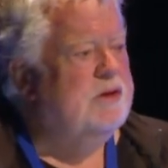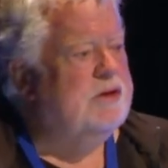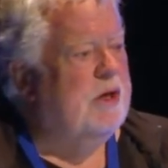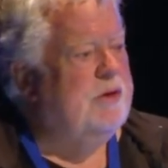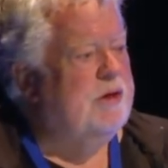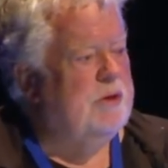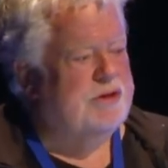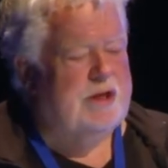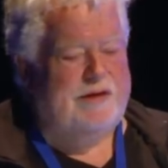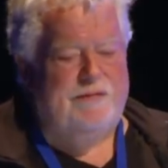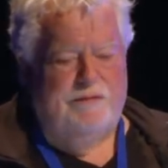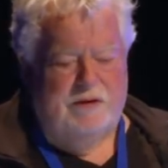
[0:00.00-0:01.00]
So of course
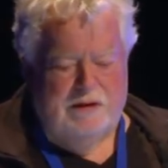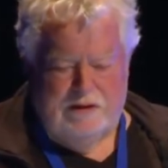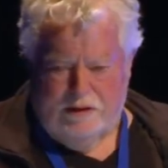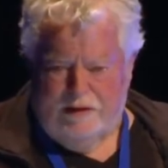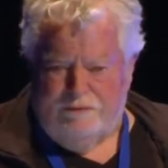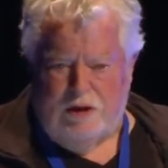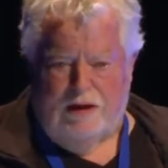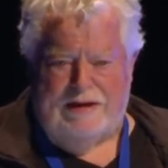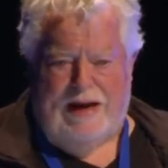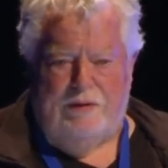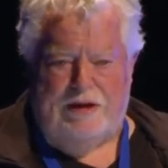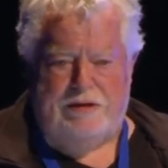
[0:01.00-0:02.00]
they've
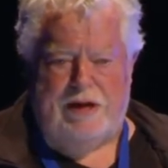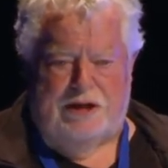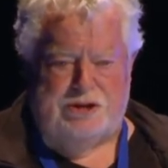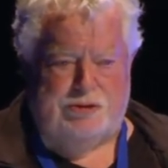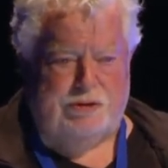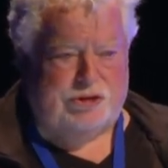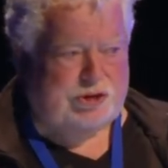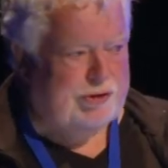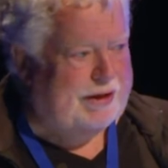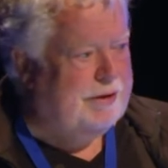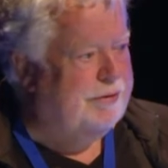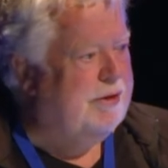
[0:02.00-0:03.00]
dug out industrial
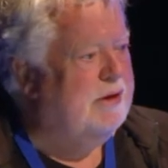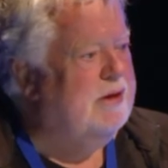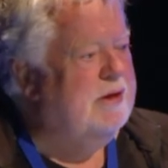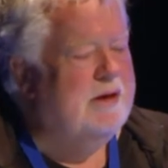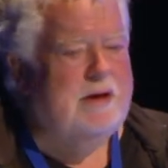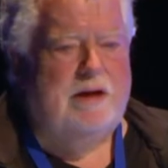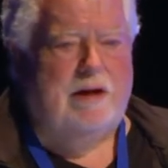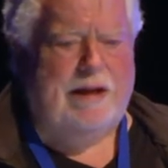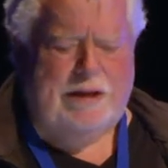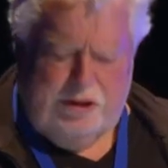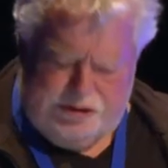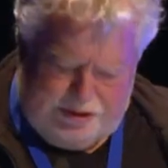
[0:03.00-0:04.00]
strength
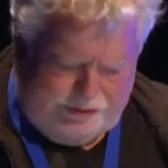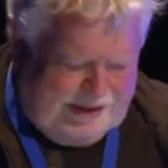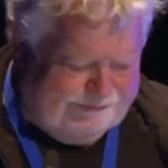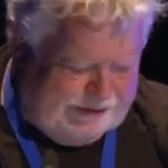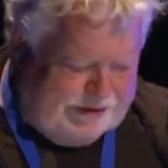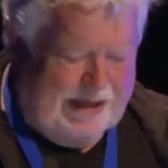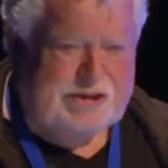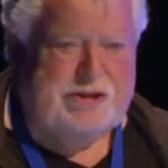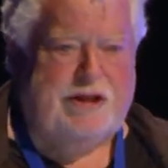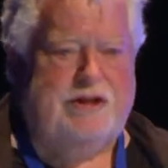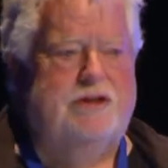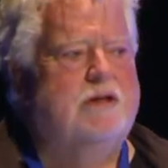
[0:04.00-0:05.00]
cleaners, and every
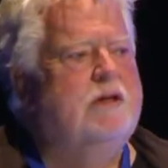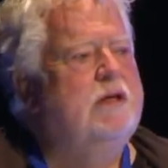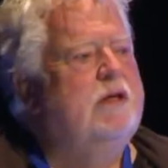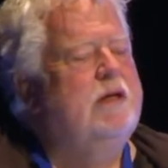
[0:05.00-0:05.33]
desk is,